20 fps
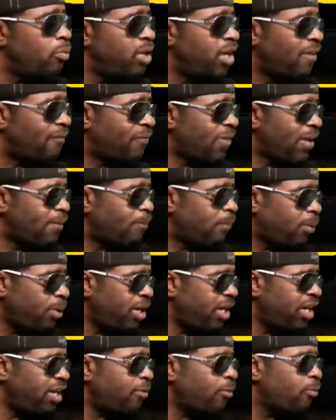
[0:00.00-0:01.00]

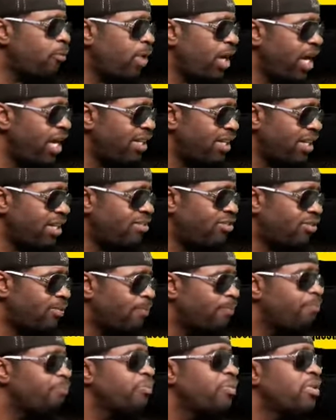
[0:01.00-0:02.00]
Randy's
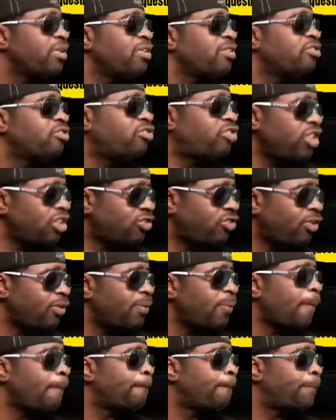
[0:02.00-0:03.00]

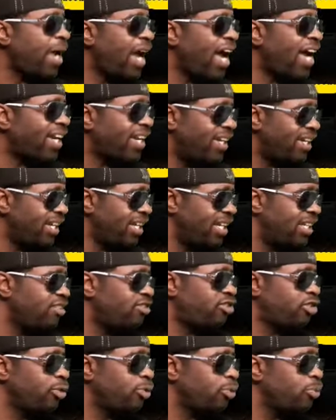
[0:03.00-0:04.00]
sister back
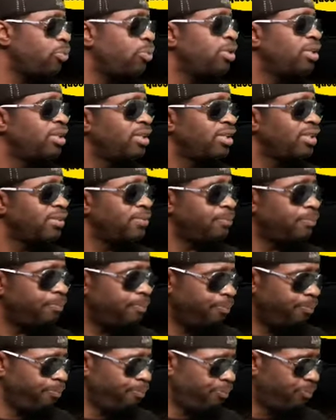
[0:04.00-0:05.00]
into
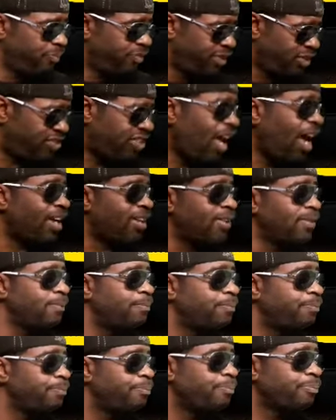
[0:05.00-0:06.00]
the saga.
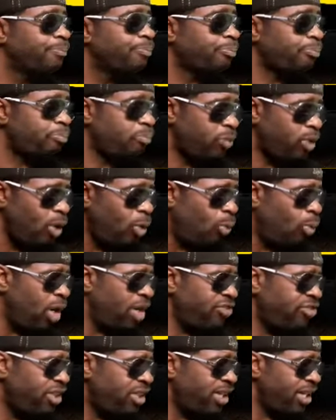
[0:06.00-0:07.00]

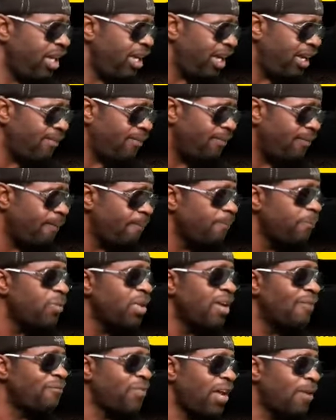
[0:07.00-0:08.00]
Once again,
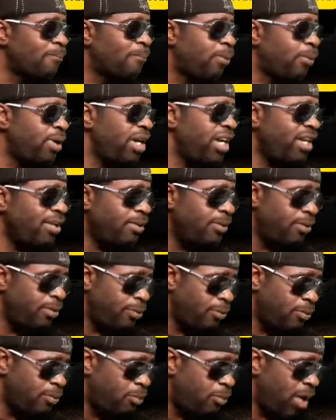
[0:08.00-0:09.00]
if they bring
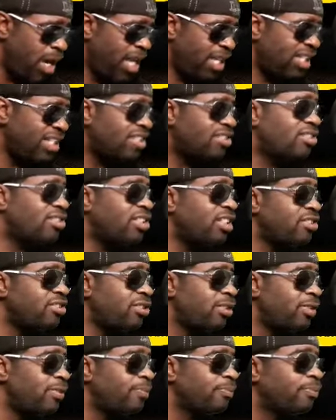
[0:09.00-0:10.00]
Randy's
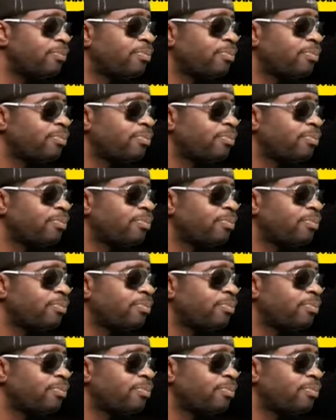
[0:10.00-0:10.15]
sister